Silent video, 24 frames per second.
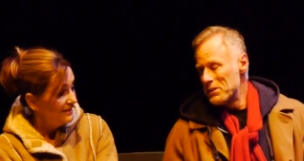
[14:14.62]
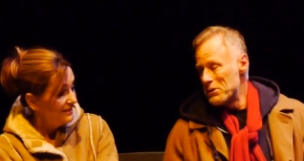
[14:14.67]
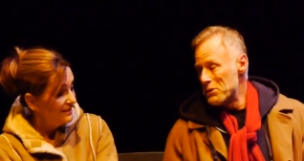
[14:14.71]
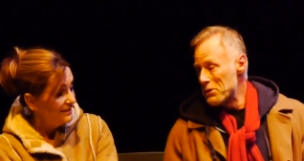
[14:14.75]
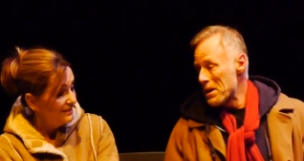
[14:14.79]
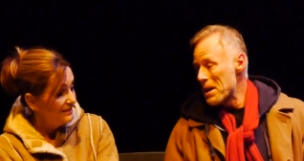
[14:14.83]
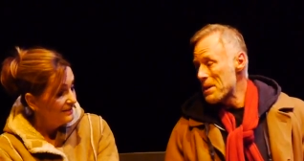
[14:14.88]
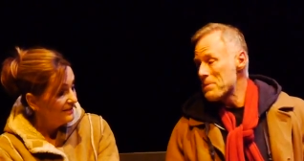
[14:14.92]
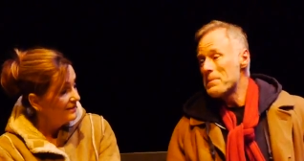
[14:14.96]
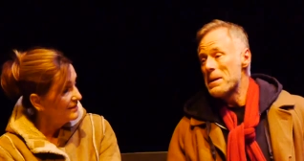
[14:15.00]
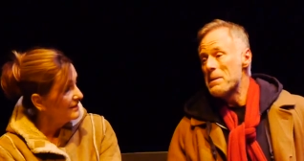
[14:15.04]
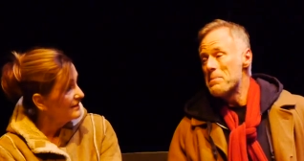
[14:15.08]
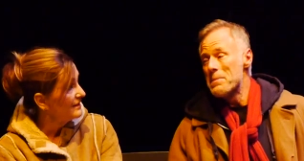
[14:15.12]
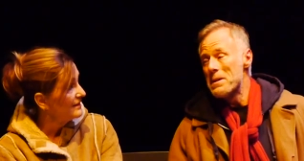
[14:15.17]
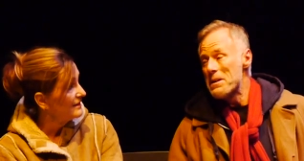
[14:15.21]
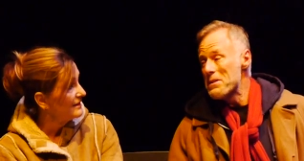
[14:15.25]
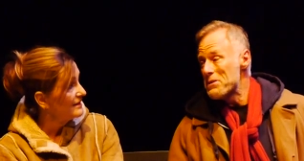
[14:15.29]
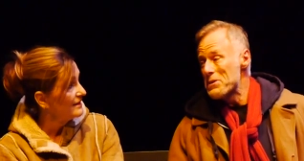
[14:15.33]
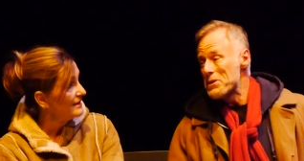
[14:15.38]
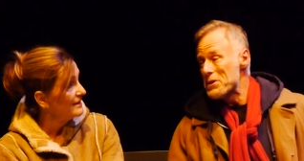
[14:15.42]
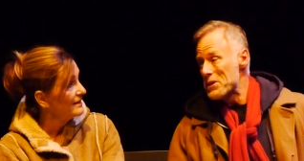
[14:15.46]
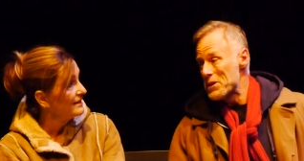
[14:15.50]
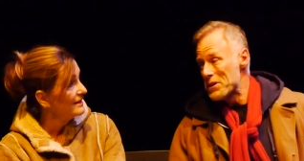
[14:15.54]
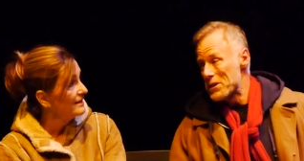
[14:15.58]
Speaker 1: You're not my
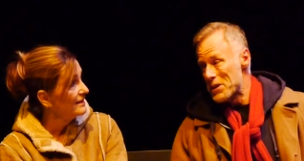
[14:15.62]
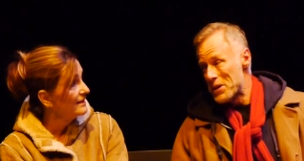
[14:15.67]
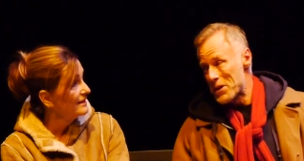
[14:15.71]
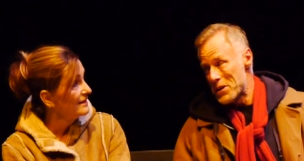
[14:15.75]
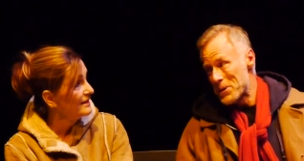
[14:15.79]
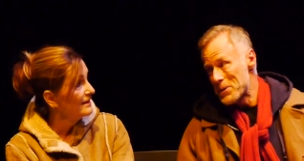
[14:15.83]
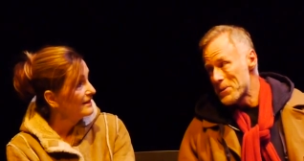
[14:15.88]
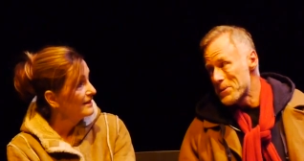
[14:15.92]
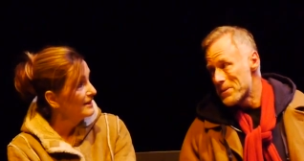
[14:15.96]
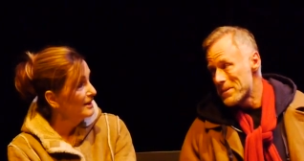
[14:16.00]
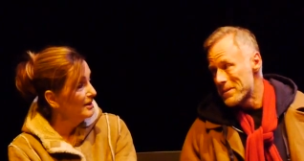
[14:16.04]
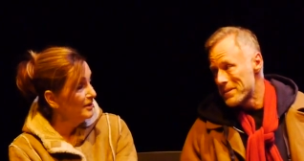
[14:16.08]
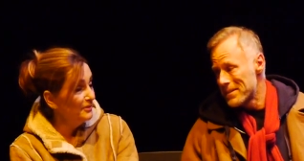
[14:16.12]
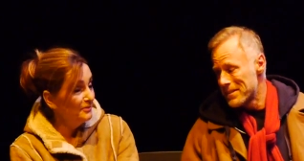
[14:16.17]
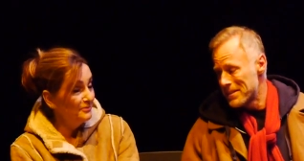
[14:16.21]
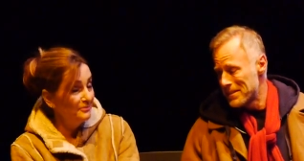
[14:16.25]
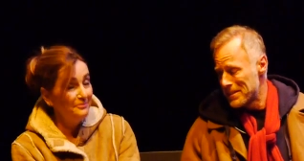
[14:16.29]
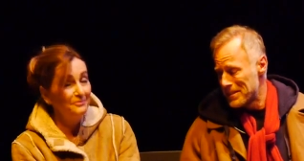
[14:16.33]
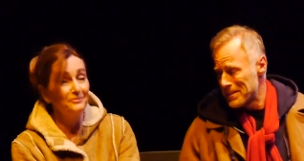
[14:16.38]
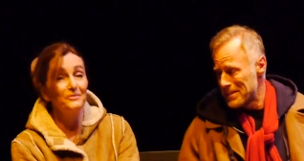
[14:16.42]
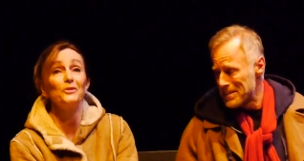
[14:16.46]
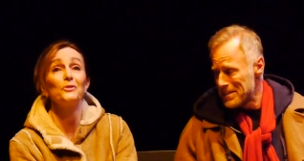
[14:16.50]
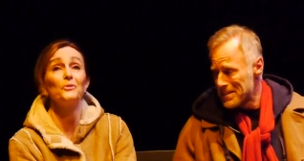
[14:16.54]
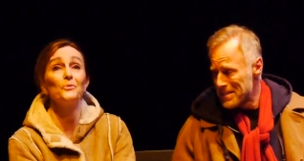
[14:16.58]
mother, you know.
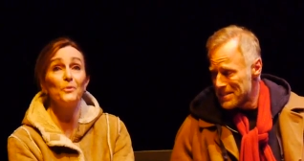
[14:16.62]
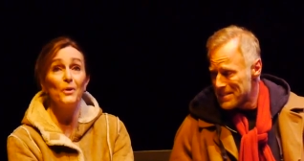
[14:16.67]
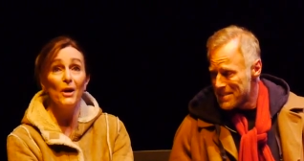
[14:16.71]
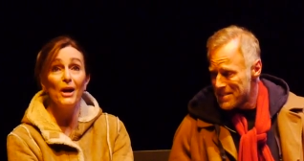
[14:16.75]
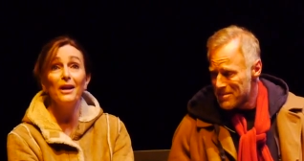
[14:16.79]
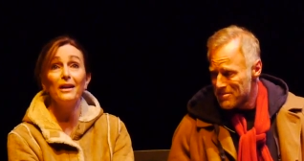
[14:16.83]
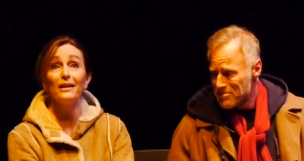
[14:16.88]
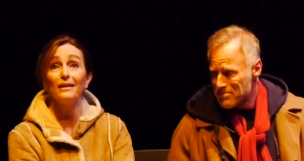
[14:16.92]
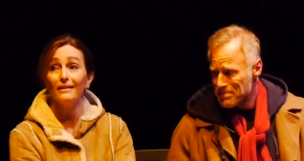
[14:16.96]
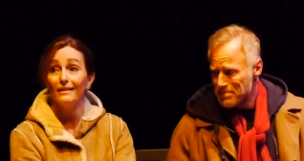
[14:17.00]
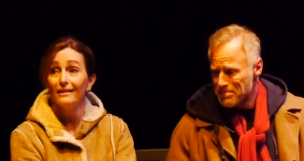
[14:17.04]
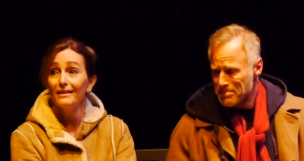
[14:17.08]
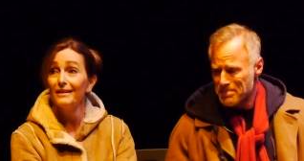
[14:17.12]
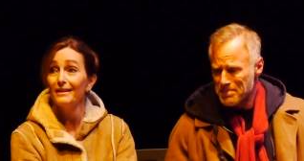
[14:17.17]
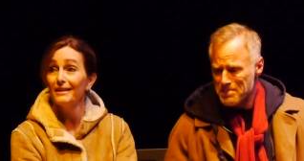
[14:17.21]
You're right.